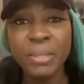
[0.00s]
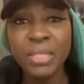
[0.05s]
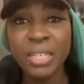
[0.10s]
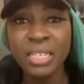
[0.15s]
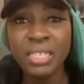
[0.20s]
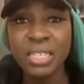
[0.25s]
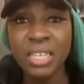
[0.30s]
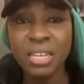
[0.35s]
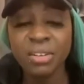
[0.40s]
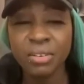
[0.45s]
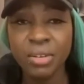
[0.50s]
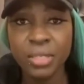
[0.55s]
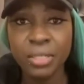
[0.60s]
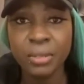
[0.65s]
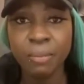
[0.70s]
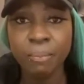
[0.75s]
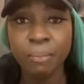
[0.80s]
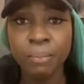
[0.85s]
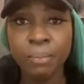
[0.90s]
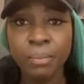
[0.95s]
it a secret.
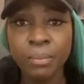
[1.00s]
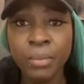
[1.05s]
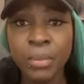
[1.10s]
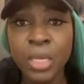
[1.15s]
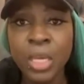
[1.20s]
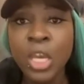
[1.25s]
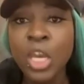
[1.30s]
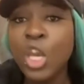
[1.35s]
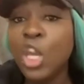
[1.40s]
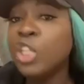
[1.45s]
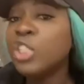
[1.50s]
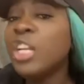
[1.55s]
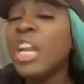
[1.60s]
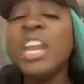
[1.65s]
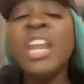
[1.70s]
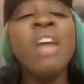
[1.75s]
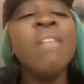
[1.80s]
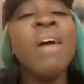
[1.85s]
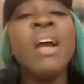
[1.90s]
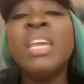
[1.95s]
You should have
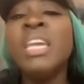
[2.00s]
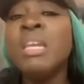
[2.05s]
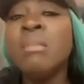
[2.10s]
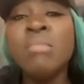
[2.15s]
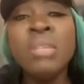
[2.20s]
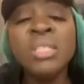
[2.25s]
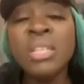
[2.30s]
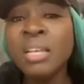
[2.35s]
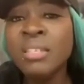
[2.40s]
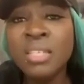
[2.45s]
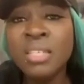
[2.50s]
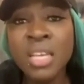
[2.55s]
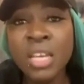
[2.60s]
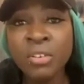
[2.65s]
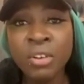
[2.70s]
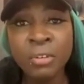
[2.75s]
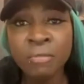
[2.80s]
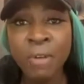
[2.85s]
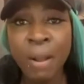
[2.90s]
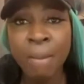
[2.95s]
never keep this a
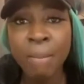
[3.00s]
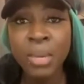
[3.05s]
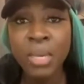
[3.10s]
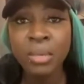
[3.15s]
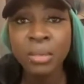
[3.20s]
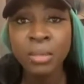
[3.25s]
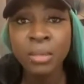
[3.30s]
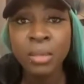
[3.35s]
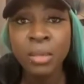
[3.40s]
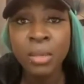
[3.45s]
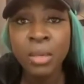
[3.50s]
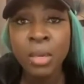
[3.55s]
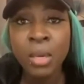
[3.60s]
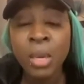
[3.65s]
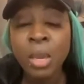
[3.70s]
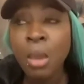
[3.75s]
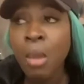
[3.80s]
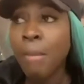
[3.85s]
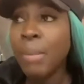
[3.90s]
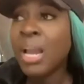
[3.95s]
secret from me.
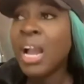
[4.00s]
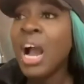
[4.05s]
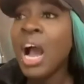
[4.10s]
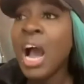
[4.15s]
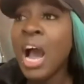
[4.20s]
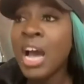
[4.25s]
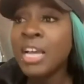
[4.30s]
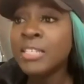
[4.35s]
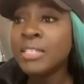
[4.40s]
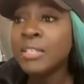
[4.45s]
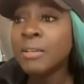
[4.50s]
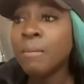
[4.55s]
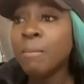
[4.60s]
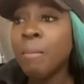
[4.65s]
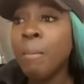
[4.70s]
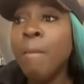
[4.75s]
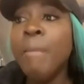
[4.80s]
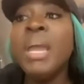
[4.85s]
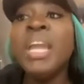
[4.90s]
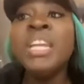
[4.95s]
Because
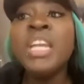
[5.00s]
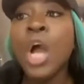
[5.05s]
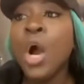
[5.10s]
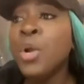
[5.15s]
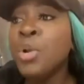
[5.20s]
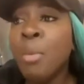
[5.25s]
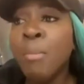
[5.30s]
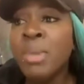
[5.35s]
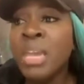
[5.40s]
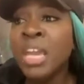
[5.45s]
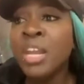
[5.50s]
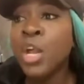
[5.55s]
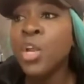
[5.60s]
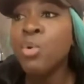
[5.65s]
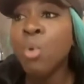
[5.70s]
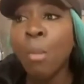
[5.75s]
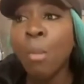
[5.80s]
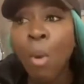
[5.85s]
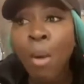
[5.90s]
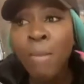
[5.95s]
many of me and her
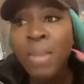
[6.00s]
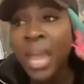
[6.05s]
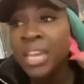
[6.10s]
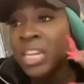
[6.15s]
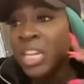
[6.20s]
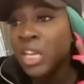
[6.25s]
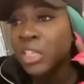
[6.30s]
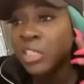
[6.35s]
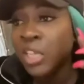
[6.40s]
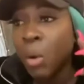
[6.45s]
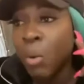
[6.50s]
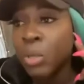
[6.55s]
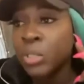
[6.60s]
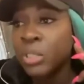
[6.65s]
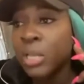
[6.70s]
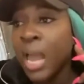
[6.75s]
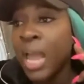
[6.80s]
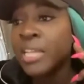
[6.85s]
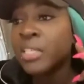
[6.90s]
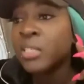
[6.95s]
know, but me and Danger was
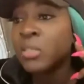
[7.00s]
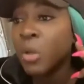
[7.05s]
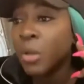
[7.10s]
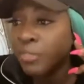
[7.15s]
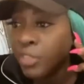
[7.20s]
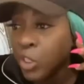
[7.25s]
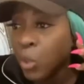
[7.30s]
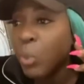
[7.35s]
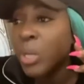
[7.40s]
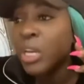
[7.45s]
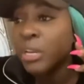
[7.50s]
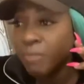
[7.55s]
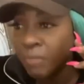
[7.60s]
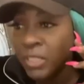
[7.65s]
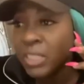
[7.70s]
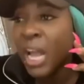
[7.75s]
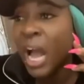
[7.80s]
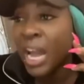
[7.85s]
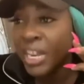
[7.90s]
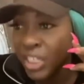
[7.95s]
like, so if she willing to
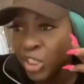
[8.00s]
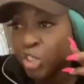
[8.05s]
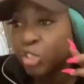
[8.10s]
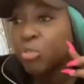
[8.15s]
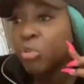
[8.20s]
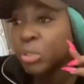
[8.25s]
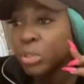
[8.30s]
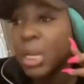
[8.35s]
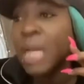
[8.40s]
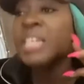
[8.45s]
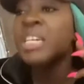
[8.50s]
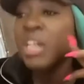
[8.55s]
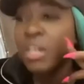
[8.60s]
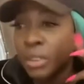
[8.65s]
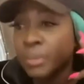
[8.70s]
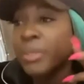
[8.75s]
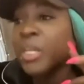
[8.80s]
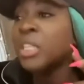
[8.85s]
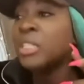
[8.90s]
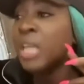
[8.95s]
talk the truth, a
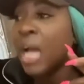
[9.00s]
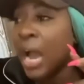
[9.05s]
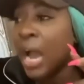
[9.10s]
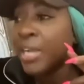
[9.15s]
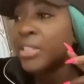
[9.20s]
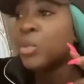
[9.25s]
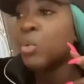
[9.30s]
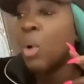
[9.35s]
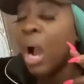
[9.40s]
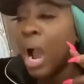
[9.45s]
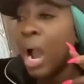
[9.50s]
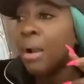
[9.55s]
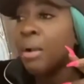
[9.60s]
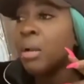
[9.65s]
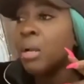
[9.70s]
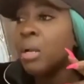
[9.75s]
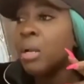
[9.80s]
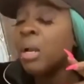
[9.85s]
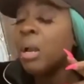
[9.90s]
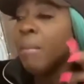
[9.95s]
years me not talk to her.
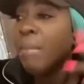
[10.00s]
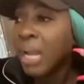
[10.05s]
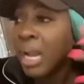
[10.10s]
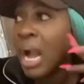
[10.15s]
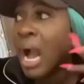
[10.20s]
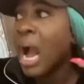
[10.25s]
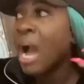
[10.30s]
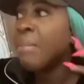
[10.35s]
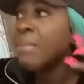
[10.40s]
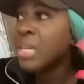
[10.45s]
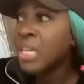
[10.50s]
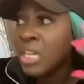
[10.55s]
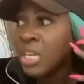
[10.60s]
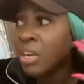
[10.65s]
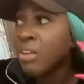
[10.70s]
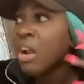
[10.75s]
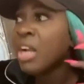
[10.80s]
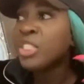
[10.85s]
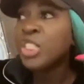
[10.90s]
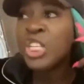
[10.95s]
Because I
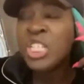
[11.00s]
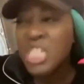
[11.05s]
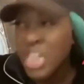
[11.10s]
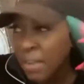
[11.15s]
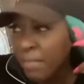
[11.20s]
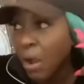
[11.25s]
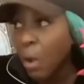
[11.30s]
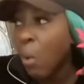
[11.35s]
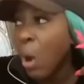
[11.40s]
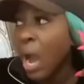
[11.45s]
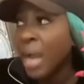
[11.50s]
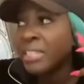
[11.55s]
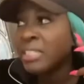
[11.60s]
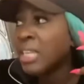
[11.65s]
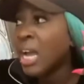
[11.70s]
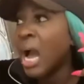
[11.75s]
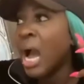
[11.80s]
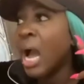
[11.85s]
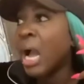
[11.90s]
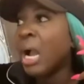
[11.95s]
hear and she never want to
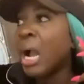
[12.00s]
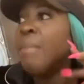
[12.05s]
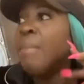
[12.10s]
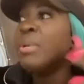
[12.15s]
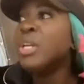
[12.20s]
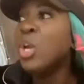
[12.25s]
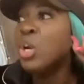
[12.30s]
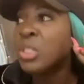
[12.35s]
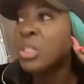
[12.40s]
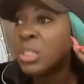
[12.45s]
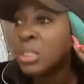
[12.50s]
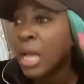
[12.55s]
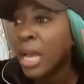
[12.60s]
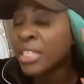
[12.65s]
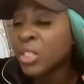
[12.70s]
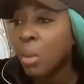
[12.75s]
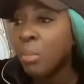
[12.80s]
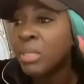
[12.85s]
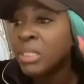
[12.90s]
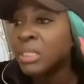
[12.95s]
talk. And I just, I
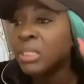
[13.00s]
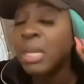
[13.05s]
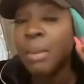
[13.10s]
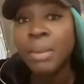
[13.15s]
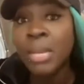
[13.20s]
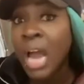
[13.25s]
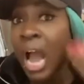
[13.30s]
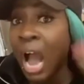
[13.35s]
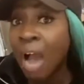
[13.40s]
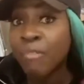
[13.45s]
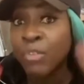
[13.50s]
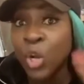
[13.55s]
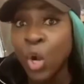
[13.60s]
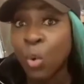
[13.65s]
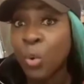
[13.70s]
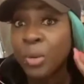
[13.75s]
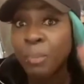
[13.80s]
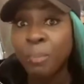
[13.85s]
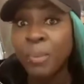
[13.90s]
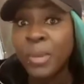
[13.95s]
saw me stay. I don't have luck
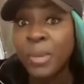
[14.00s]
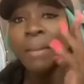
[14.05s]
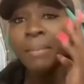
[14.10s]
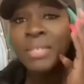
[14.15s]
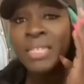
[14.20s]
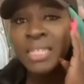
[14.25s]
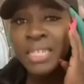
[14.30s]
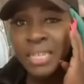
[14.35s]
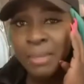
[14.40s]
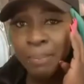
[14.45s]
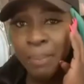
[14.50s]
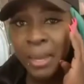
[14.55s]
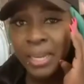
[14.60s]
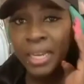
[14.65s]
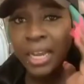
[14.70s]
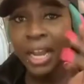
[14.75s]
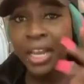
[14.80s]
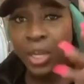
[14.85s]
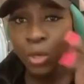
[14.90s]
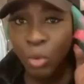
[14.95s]
with people. I sleep and
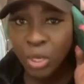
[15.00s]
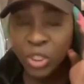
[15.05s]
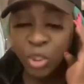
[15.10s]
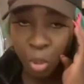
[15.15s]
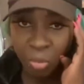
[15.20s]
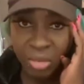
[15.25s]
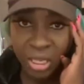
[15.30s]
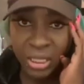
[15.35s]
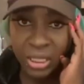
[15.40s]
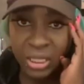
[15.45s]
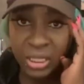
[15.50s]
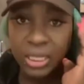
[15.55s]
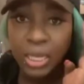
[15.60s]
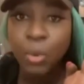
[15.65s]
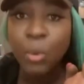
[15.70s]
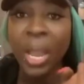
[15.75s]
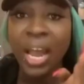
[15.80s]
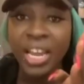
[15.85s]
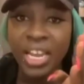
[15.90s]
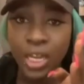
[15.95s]
because you know I saw me stay. We
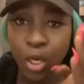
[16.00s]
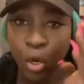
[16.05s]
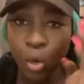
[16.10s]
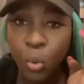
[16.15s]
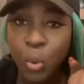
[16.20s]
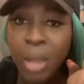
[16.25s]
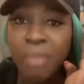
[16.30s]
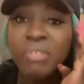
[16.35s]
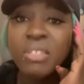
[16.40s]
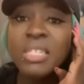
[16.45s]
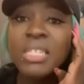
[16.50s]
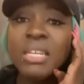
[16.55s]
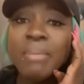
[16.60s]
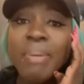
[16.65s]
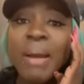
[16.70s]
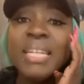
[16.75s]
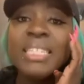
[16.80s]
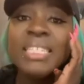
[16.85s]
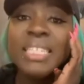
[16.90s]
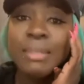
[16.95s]
are Leo. We have to sleep
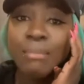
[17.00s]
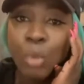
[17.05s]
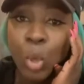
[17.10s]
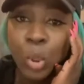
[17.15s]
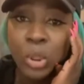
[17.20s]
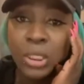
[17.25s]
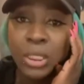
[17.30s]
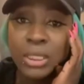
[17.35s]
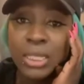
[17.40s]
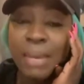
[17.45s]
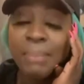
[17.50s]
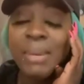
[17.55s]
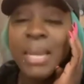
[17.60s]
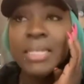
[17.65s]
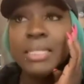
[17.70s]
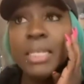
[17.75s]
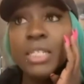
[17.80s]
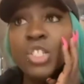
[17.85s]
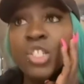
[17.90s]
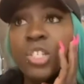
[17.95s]
and think about it. And I
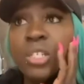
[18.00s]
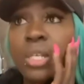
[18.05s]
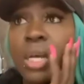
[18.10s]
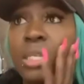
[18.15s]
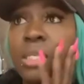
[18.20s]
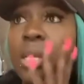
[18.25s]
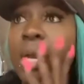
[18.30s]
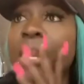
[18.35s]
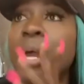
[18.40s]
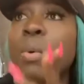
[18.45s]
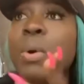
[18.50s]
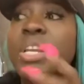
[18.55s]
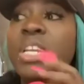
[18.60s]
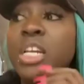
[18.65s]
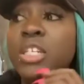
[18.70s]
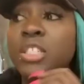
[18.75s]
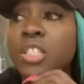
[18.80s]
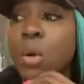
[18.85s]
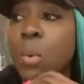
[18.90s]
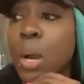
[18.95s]
say, Jesus God, what
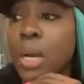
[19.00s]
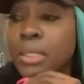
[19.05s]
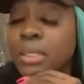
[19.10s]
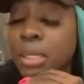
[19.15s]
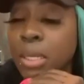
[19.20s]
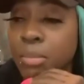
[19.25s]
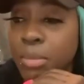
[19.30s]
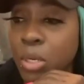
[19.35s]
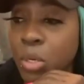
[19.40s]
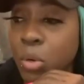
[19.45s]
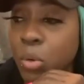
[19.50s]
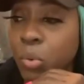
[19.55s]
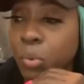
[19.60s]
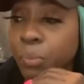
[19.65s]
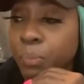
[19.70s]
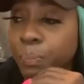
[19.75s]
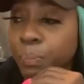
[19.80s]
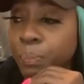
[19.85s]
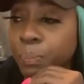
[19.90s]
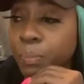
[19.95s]
Danger want to tell me now?
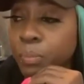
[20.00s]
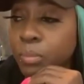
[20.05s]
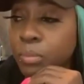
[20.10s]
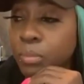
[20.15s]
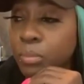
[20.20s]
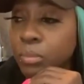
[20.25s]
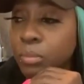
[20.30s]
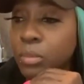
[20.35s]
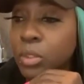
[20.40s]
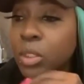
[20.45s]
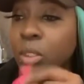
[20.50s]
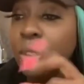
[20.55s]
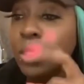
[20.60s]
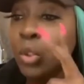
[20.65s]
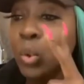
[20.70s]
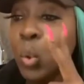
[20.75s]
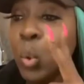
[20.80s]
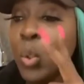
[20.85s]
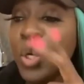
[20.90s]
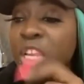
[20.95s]

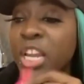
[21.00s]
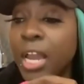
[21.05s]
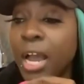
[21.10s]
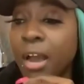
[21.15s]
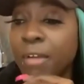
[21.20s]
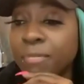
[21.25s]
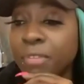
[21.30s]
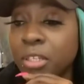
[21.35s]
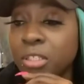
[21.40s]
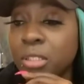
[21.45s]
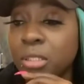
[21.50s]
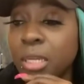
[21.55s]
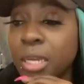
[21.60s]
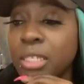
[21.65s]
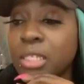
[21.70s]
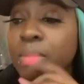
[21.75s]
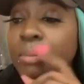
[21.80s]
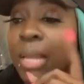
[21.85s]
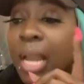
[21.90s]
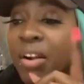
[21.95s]
2 days after she
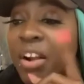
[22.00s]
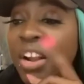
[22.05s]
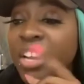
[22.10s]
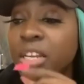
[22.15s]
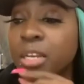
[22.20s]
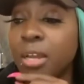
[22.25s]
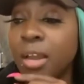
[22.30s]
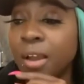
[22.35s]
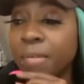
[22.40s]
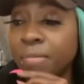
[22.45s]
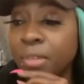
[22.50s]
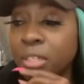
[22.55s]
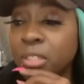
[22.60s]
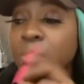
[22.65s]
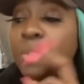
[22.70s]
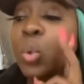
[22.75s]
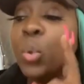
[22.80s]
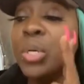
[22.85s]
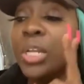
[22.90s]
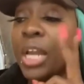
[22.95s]
texts me, or a day after she,
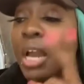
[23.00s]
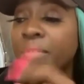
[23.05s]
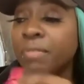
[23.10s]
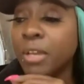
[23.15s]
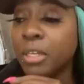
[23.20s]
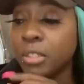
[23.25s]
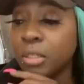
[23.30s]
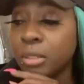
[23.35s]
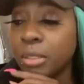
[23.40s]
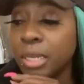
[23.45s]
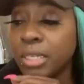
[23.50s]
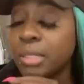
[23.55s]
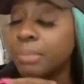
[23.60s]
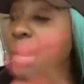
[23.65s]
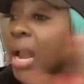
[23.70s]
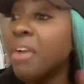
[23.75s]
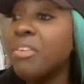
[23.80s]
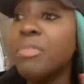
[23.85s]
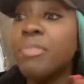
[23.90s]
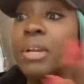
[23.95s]
2 days after she texts me,
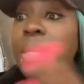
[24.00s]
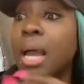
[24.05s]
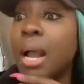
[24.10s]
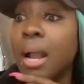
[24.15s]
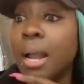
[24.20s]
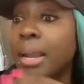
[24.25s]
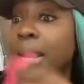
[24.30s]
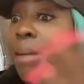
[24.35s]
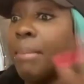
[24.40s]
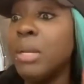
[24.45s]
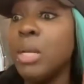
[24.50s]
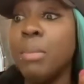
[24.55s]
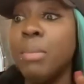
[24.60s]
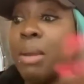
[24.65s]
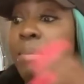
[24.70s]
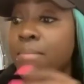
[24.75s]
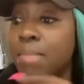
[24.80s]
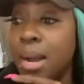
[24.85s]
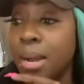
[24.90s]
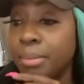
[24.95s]
or even longer than I don't
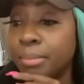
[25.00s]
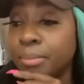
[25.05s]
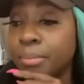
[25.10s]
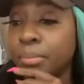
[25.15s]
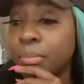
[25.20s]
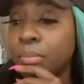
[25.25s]
remember.